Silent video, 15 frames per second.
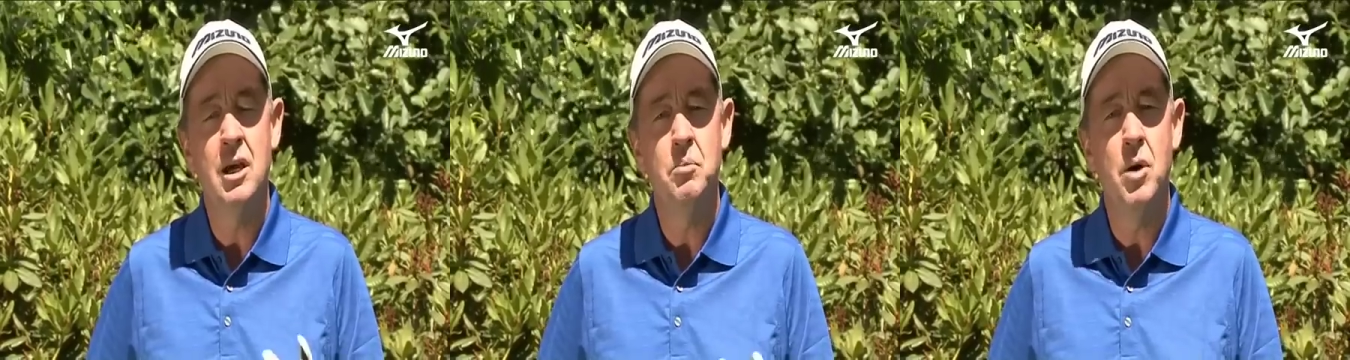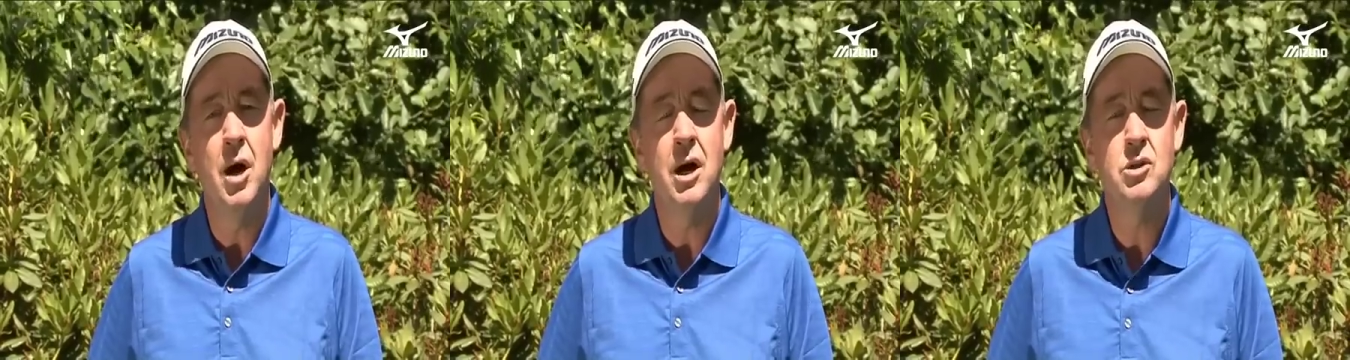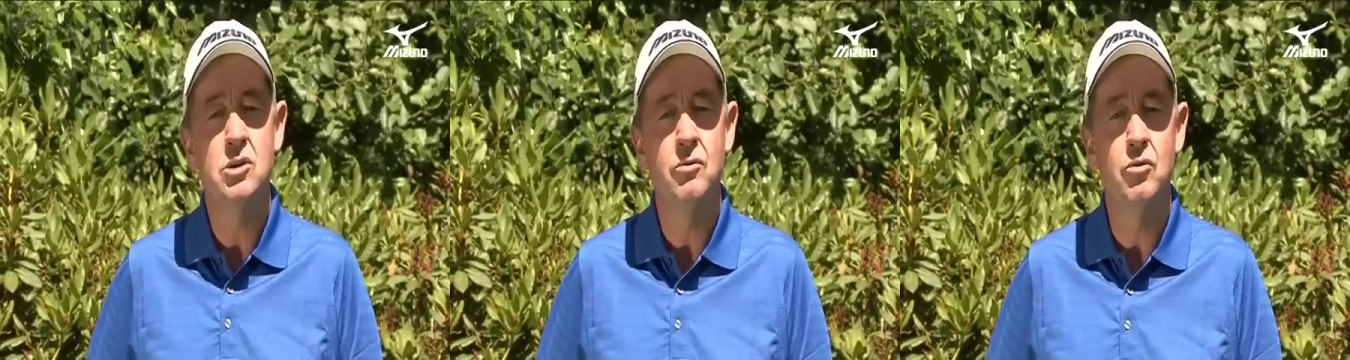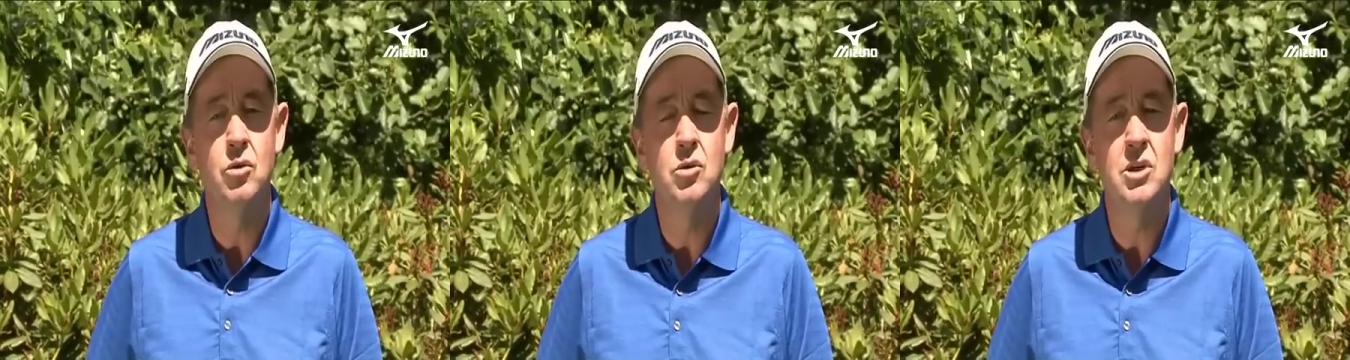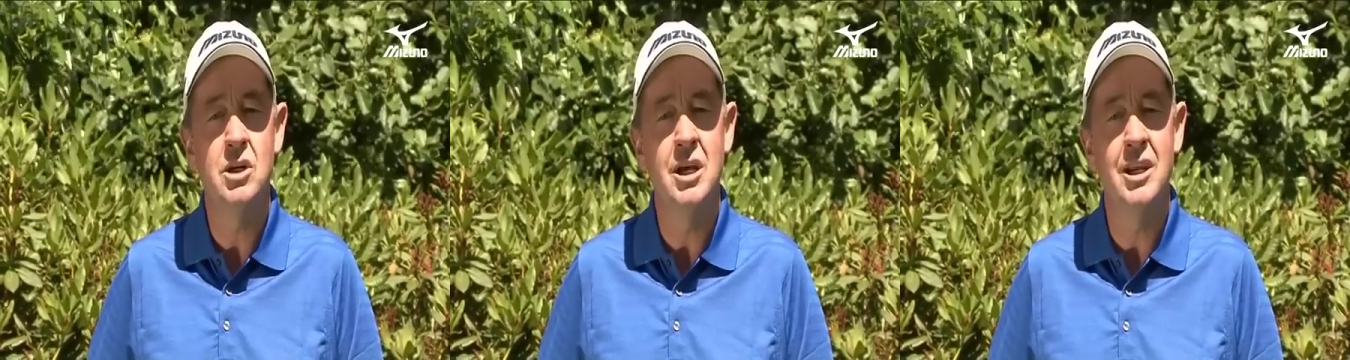part of
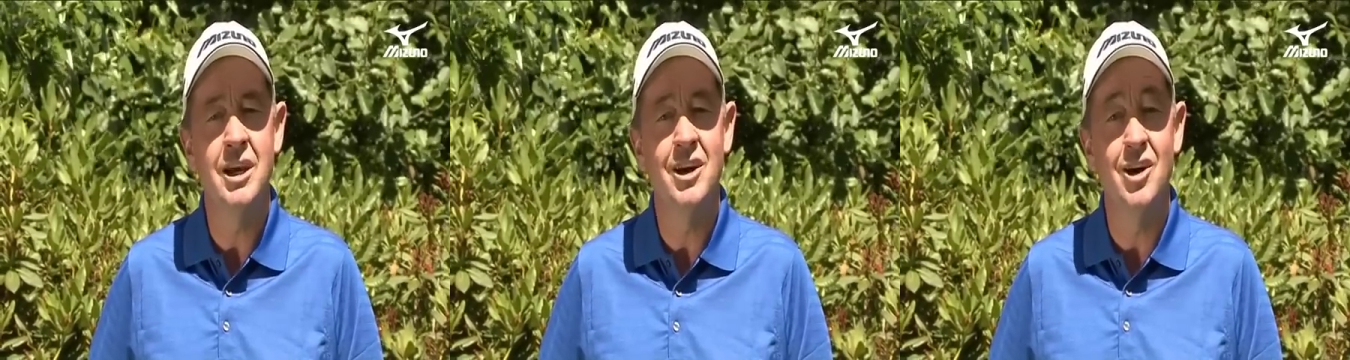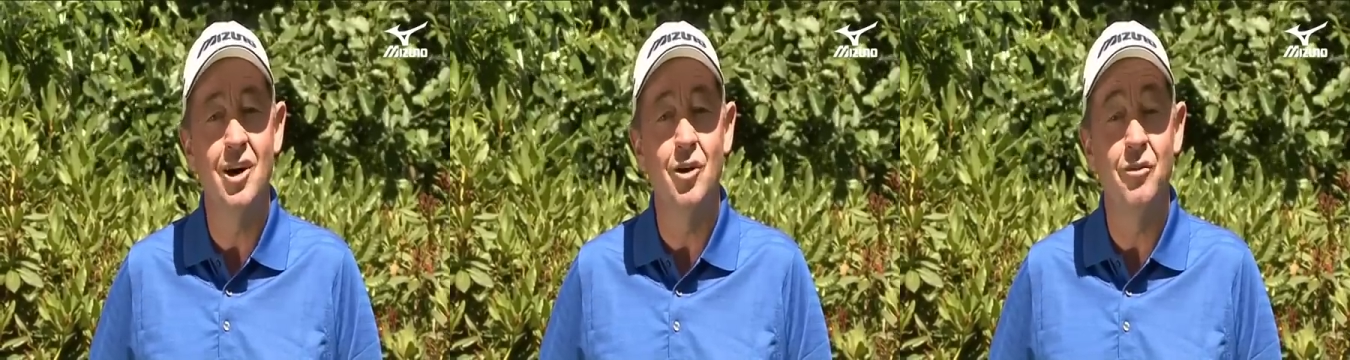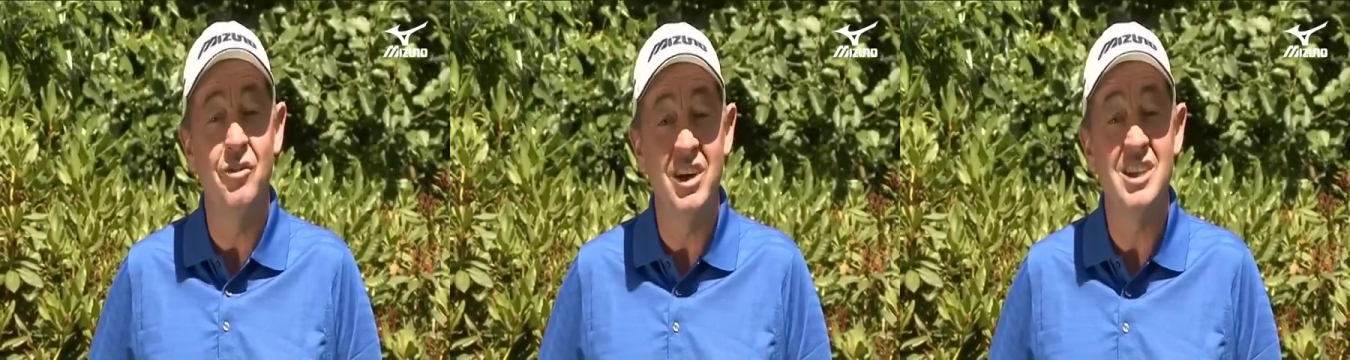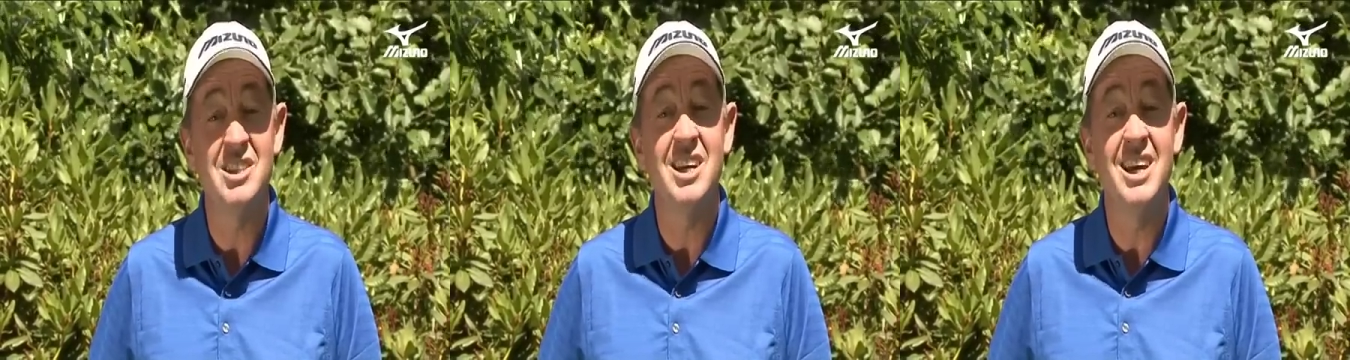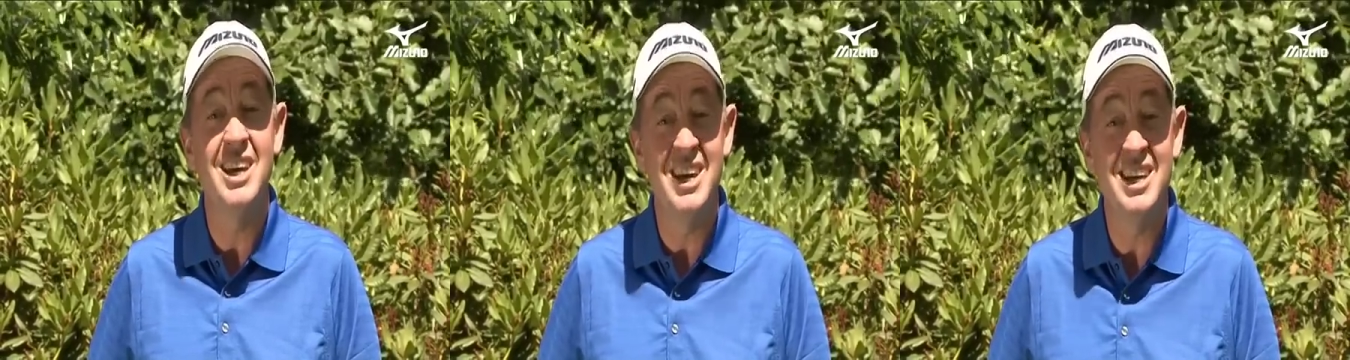routine in golf is
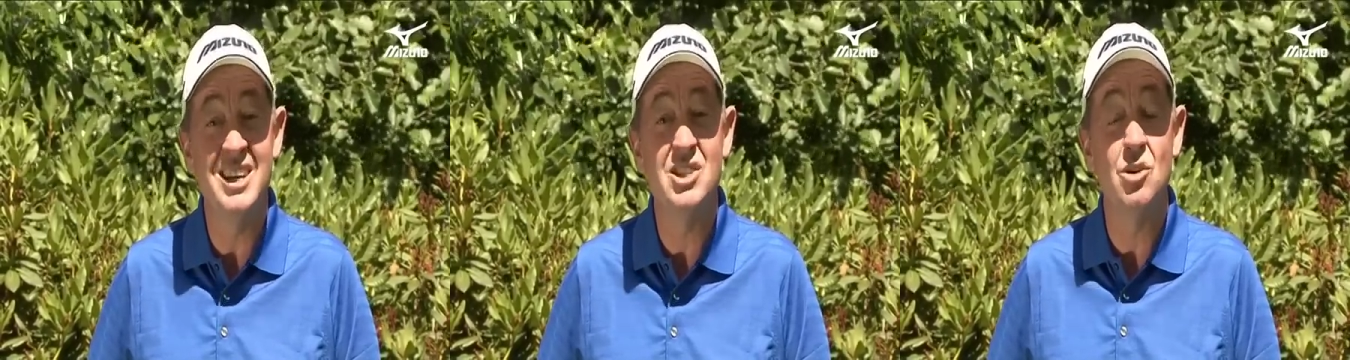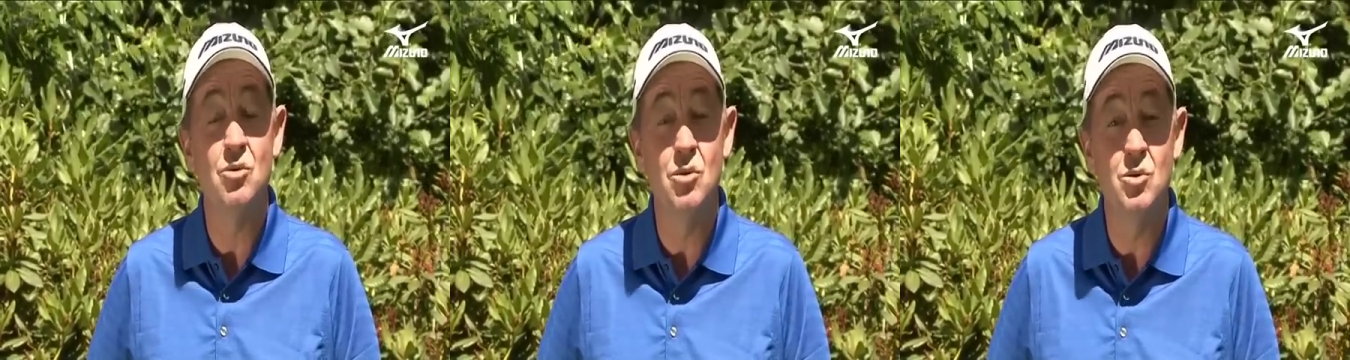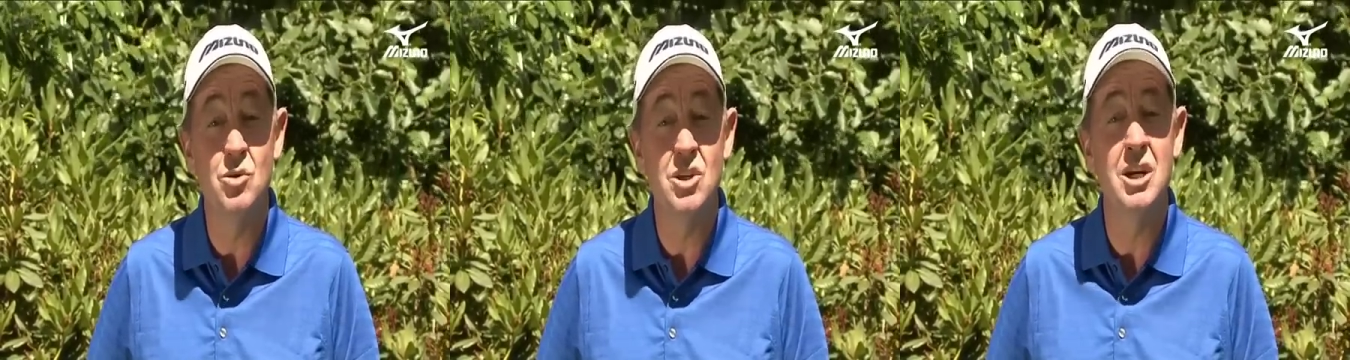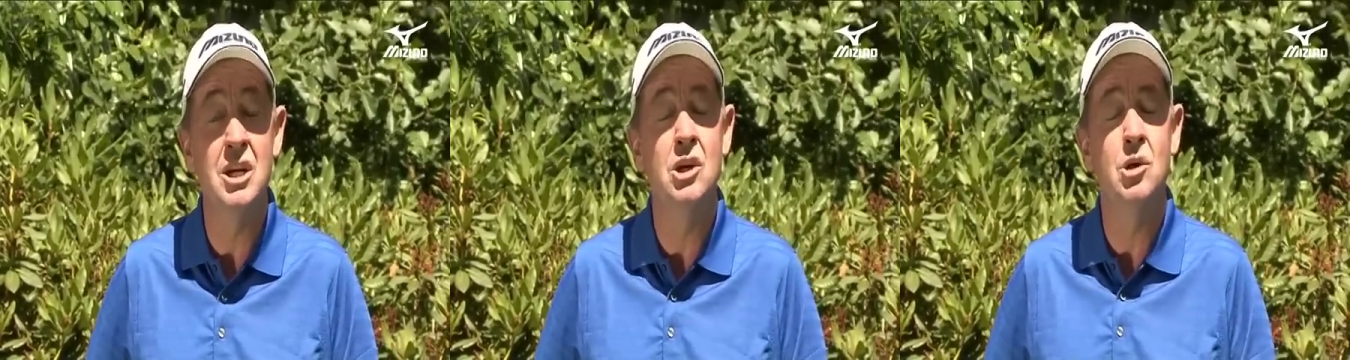it is a routine.